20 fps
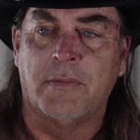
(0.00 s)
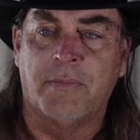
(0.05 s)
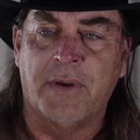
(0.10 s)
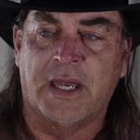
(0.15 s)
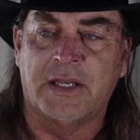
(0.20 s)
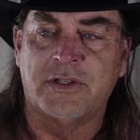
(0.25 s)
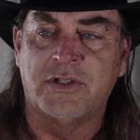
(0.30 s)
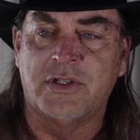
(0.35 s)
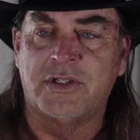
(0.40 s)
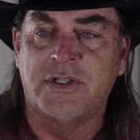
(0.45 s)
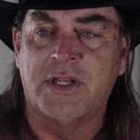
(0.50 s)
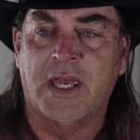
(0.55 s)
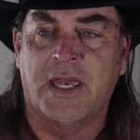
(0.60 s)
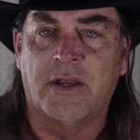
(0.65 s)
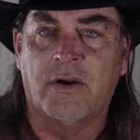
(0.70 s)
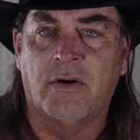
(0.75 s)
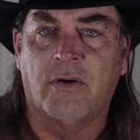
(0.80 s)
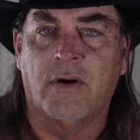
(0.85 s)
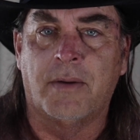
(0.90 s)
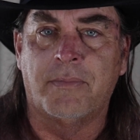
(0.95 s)
The Apaches
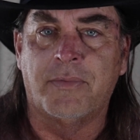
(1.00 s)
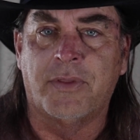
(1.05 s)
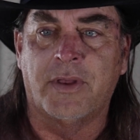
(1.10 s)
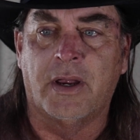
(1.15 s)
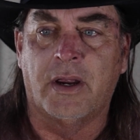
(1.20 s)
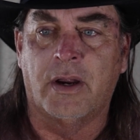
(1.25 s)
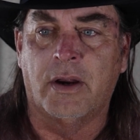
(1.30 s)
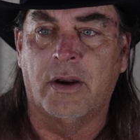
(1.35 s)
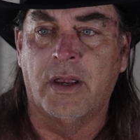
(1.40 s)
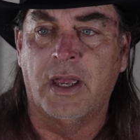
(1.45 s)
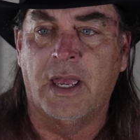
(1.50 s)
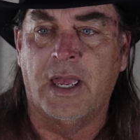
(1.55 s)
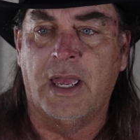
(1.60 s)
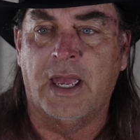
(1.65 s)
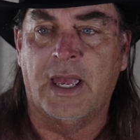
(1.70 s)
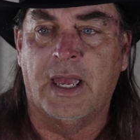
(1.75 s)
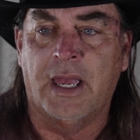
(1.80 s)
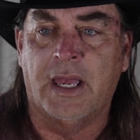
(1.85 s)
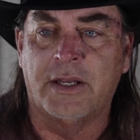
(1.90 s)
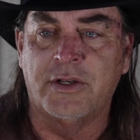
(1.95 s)
take her up there,
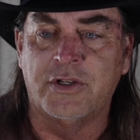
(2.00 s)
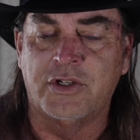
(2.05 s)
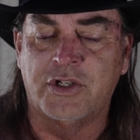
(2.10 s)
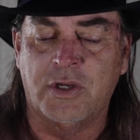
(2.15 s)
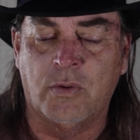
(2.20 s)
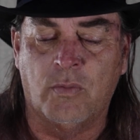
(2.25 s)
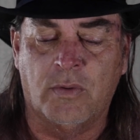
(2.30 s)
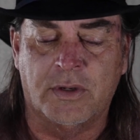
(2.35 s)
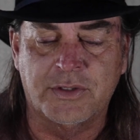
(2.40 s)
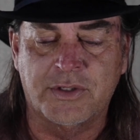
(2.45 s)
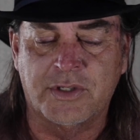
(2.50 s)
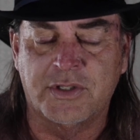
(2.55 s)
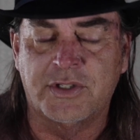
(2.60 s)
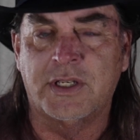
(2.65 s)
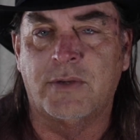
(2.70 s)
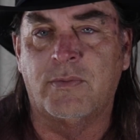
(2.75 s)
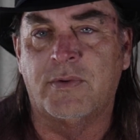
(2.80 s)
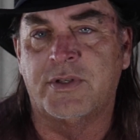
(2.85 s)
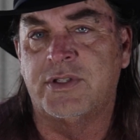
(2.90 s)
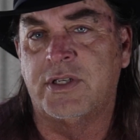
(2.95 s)
and she wants to
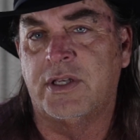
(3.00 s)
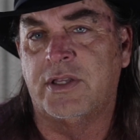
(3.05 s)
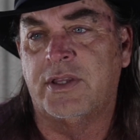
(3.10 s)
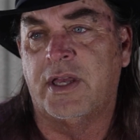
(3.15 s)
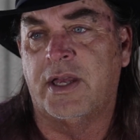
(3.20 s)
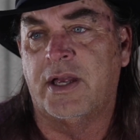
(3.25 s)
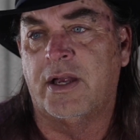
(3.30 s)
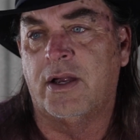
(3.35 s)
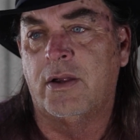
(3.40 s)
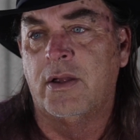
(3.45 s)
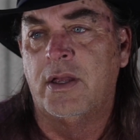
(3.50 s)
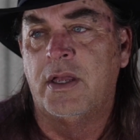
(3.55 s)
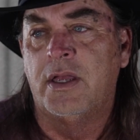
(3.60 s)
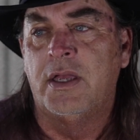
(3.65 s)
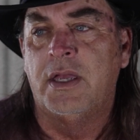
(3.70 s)
see what's in there.